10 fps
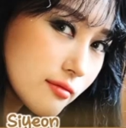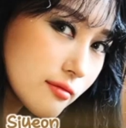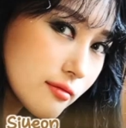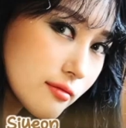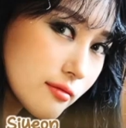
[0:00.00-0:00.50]

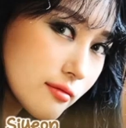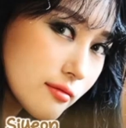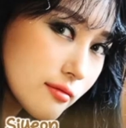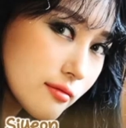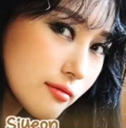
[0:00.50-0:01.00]

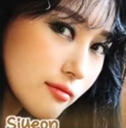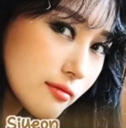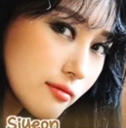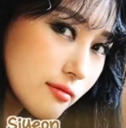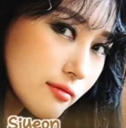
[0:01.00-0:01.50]

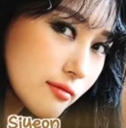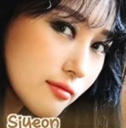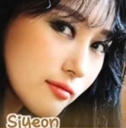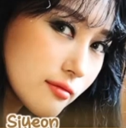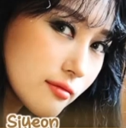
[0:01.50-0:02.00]

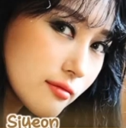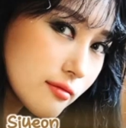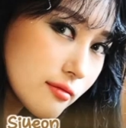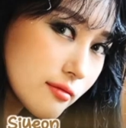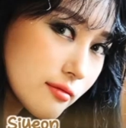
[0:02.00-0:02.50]

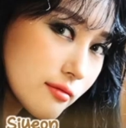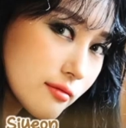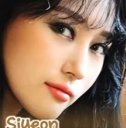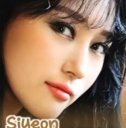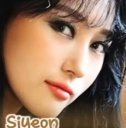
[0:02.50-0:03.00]

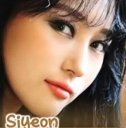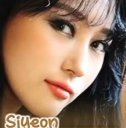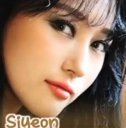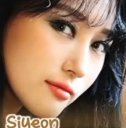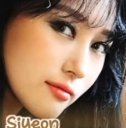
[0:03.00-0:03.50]

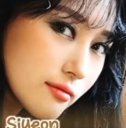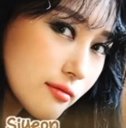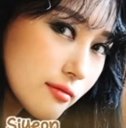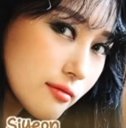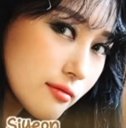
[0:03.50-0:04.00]

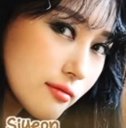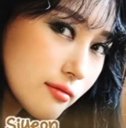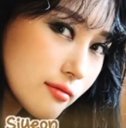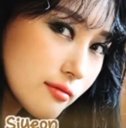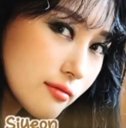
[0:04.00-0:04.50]

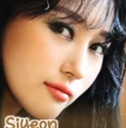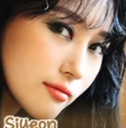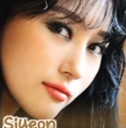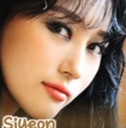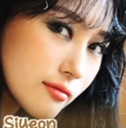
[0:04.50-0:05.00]

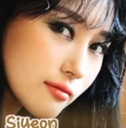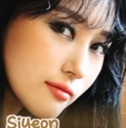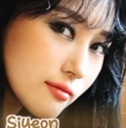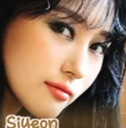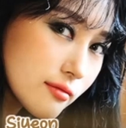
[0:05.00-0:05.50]

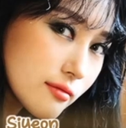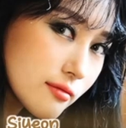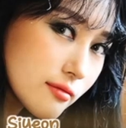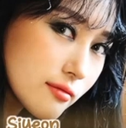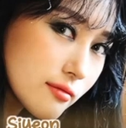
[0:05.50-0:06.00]

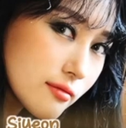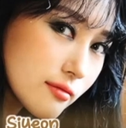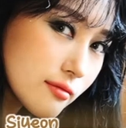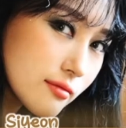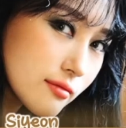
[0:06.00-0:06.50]
This person isn't speaking.